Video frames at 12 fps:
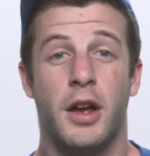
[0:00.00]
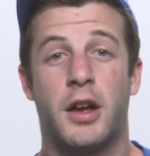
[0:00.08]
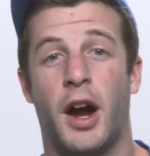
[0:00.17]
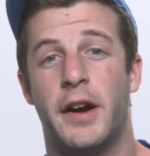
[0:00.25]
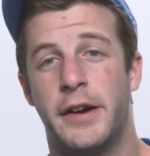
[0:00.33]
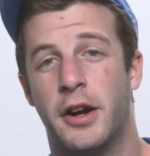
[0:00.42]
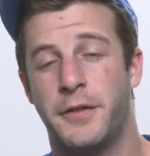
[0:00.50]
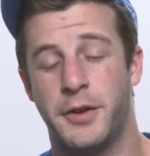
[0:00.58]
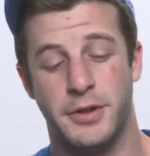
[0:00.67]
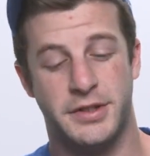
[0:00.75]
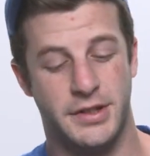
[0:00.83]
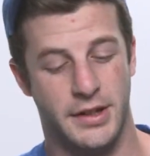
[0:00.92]
Kyrie Irving
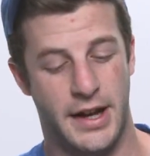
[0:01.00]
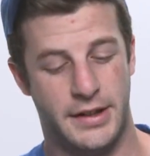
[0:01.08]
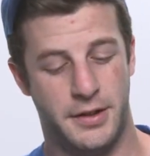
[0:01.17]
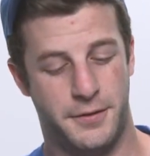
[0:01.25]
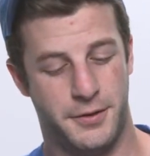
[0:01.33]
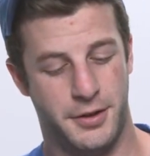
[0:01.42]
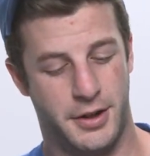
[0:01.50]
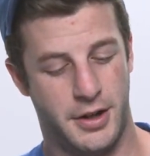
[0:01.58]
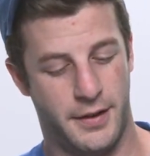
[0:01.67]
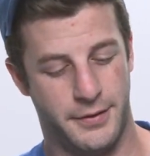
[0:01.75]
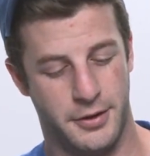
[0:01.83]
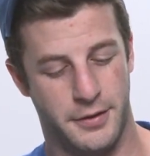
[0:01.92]
was selected for the
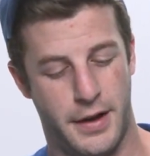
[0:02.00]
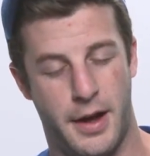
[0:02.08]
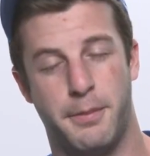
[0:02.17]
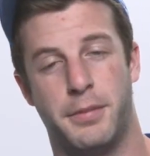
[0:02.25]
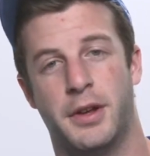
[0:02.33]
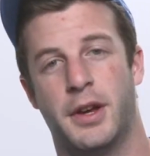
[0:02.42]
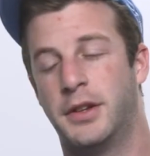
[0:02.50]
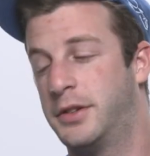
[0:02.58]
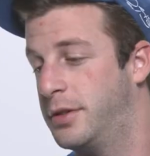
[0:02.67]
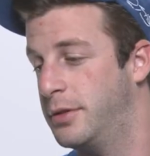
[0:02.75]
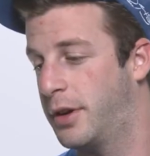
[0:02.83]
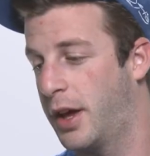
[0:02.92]
cover of NBA
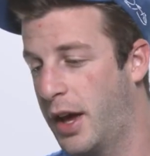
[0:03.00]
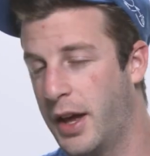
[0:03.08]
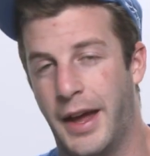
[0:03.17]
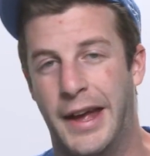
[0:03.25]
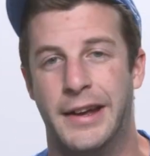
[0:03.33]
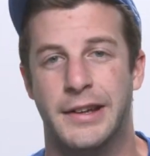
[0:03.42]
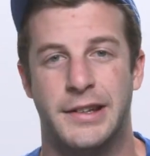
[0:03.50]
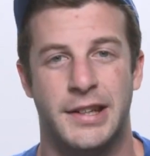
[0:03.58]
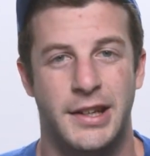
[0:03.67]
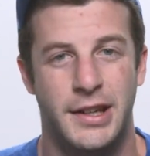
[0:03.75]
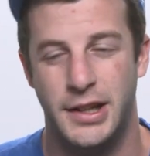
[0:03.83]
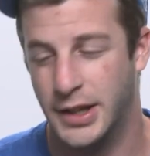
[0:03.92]

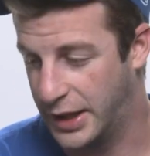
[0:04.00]
2K18,